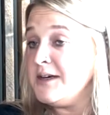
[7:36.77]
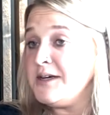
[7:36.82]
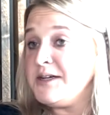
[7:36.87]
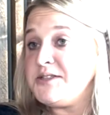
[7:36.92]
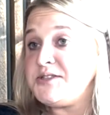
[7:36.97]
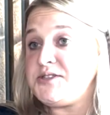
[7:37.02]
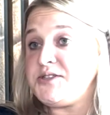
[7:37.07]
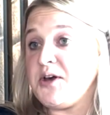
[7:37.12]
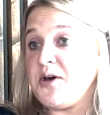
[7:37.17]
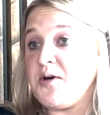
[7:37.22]

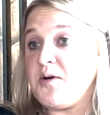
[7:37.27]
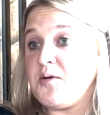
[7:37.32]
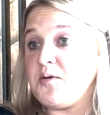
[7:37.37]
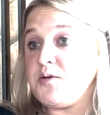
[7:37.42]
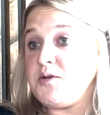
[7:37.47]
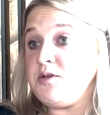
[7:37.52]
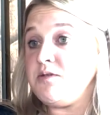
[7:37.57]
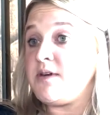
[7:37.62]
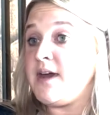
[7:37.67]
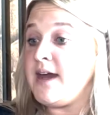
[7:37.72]
So
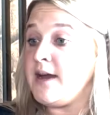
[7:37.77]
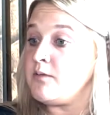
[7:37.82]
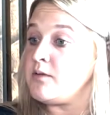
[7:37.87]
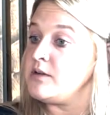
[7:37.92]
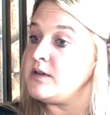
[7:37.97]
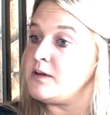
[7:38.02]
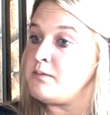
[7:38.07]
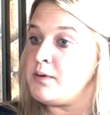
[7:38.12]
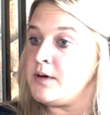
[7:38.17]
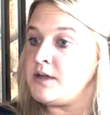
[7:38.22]
you can't
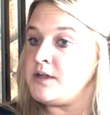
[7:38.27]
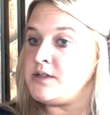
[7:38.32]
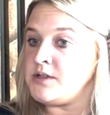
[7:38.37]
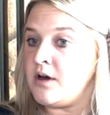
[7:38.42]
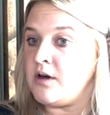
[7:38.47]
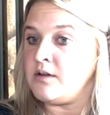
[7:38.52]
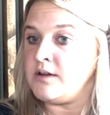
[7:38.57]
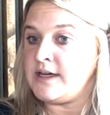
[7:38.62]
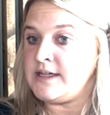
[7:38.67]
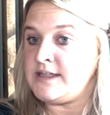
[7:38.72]
really put a
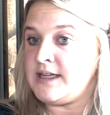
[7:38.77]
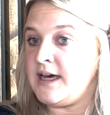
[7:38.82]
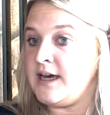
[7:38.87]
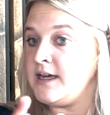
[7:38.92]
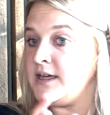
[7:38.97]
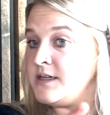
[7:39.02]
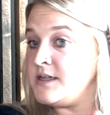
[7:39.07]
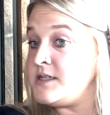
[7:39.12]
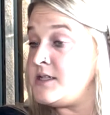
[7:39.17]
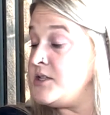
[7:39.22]
dog like that
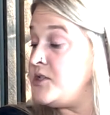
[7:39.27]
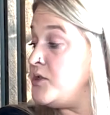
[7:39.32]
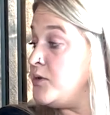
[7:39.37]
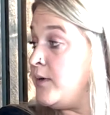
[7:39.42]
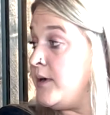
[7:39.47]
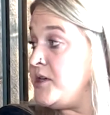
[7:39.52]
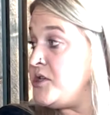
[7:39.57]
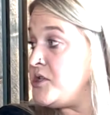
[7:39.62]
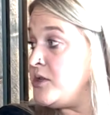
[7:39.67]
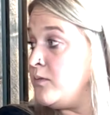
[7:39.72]
in a
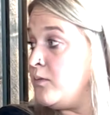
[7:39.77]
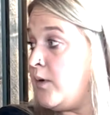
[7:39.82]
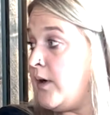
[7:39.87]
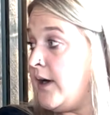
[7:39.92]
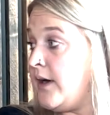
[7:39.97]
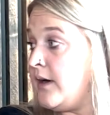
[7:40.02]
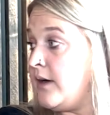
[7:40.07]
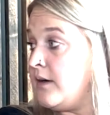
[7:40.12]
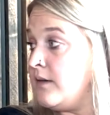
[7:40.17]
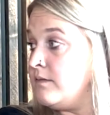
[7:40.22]
situation
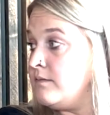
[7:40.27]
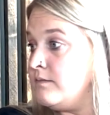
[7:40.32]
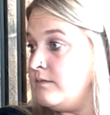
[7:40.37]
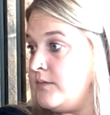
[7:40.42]
where